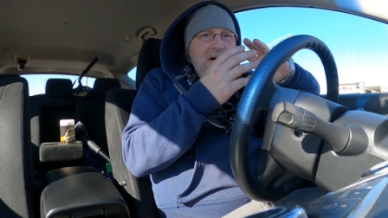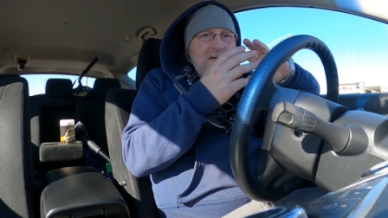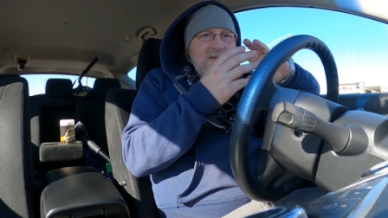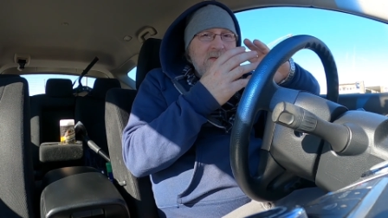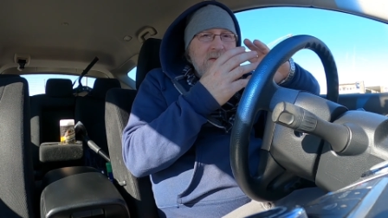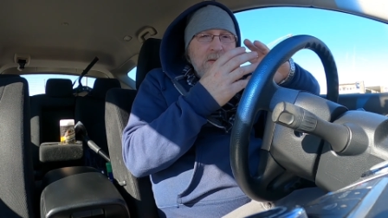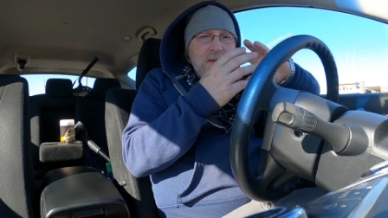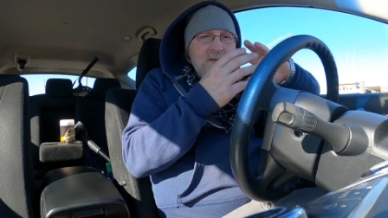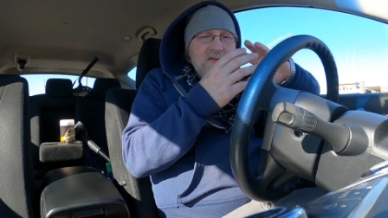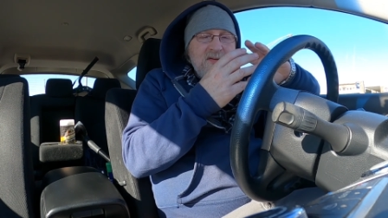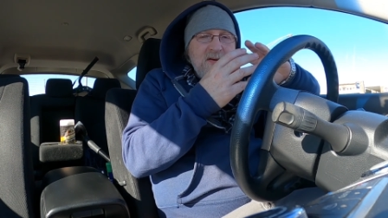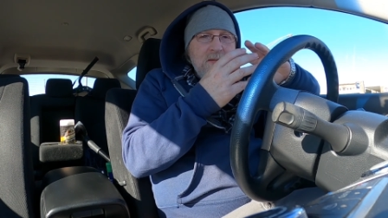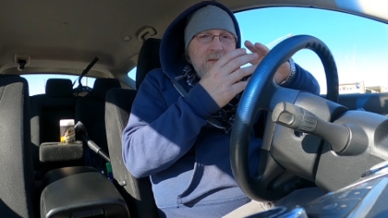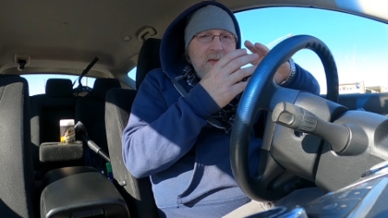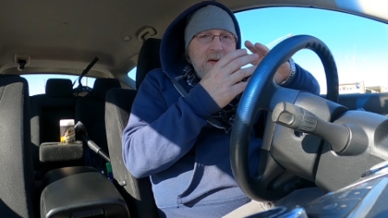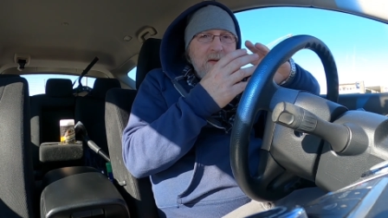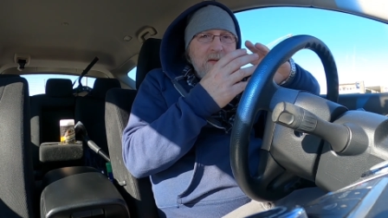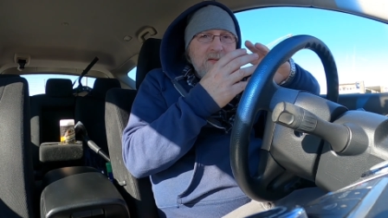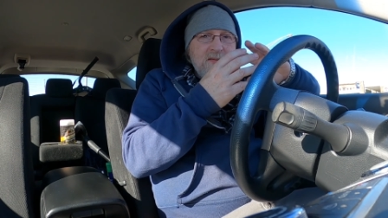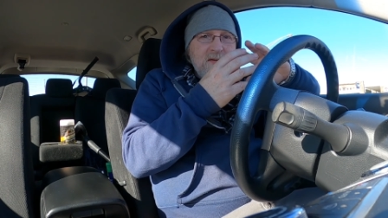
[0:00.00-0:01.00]
answer those
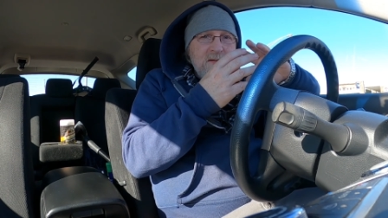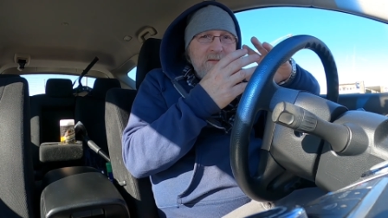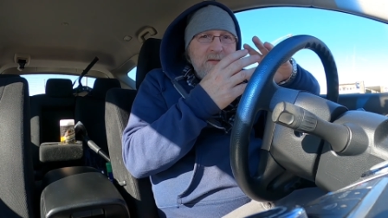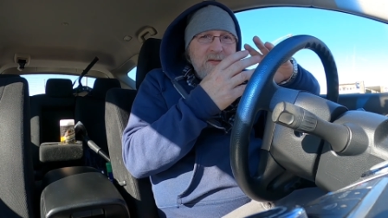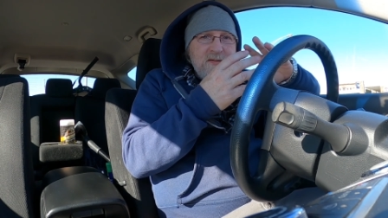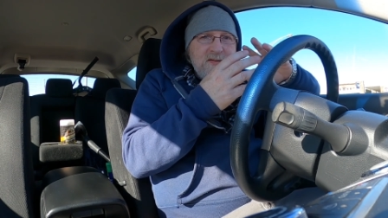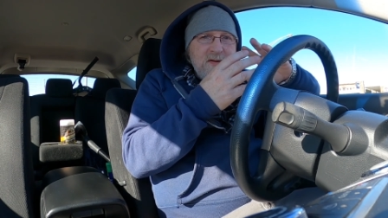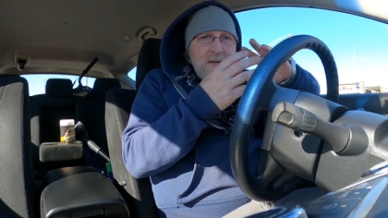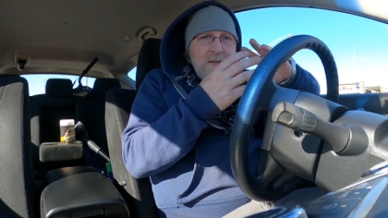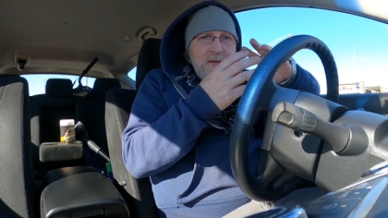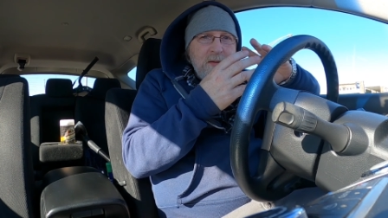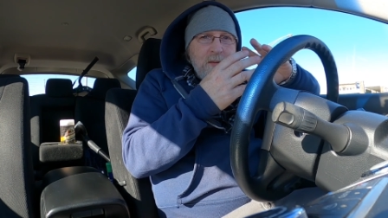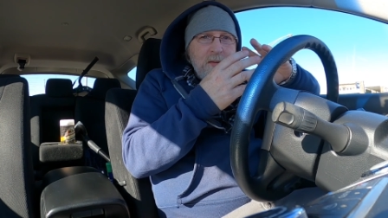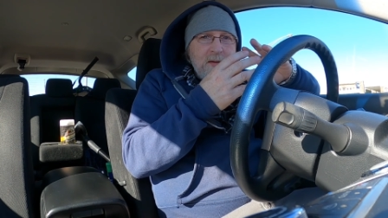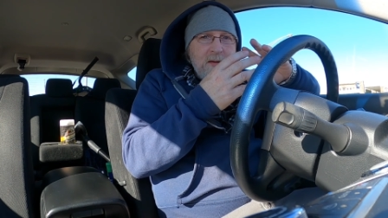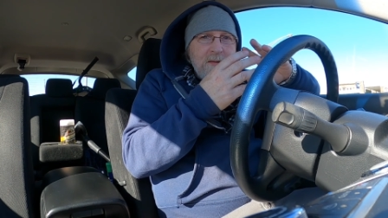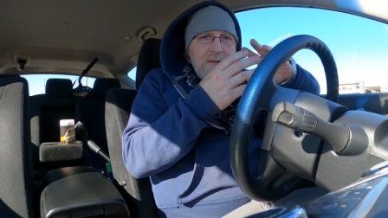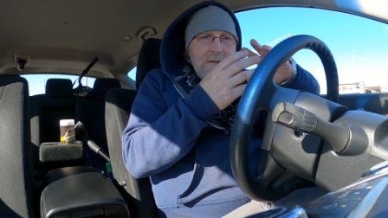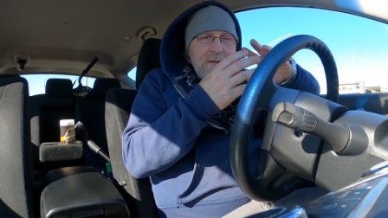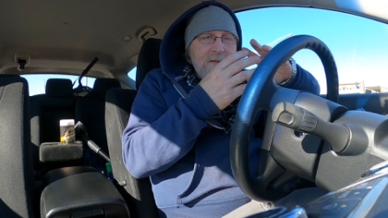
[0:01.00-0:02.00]
emails if you sent me
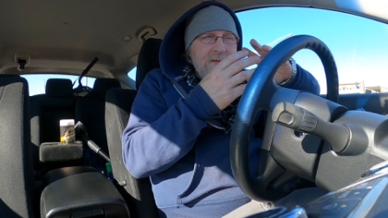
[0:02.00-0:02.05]
one of